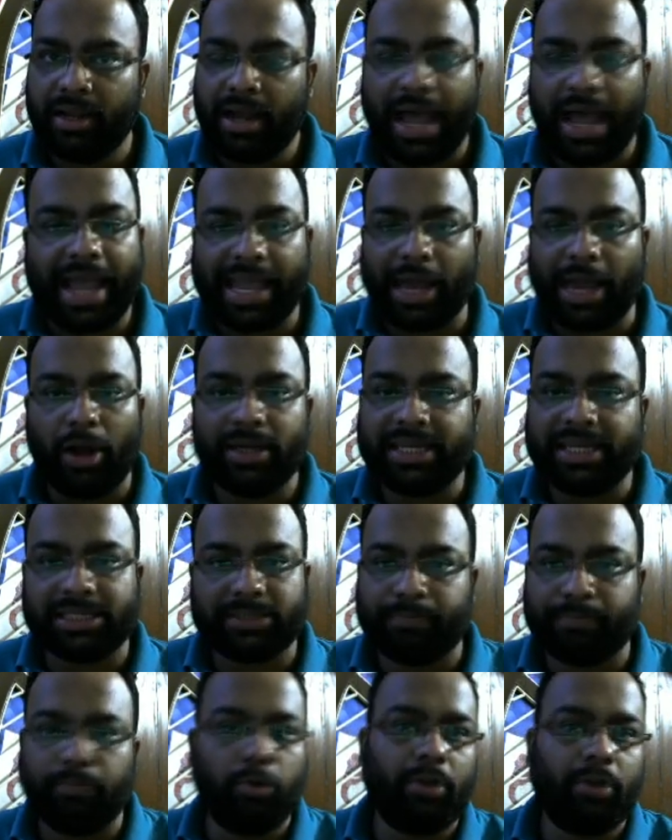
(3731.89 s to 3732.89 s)
I cannot
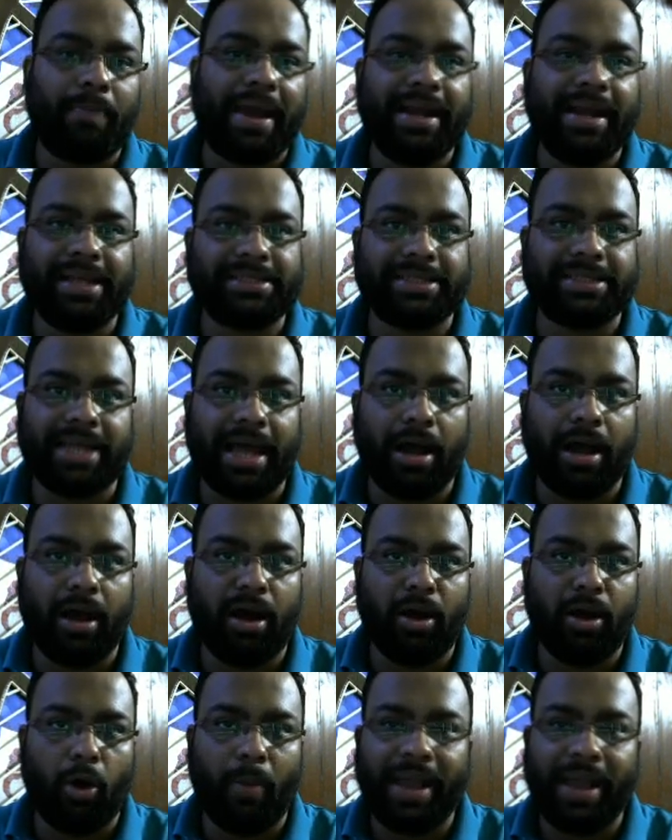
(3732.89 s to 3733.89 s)
just put minus
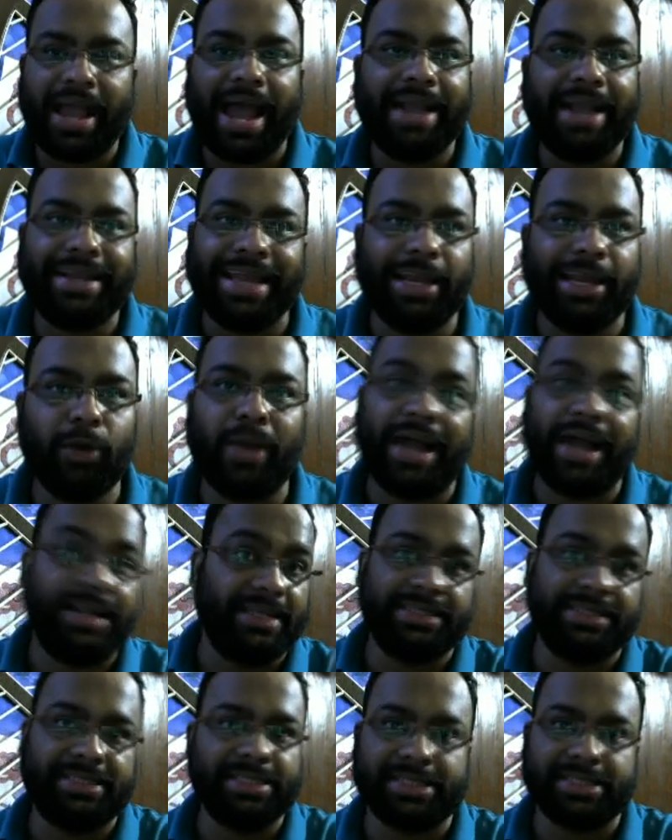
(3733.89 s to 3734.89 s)
omega and tell you that
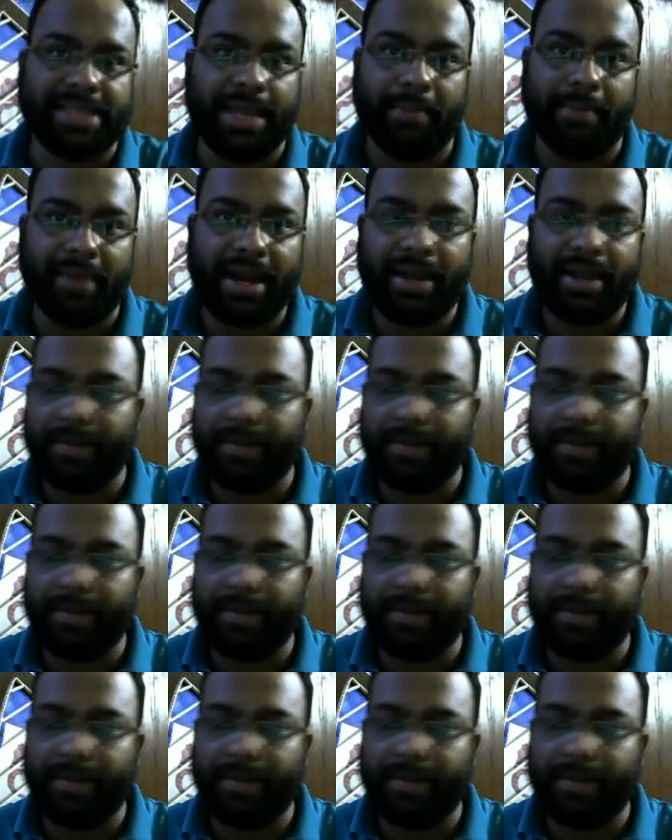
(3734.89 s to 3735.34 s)
it's the same, right?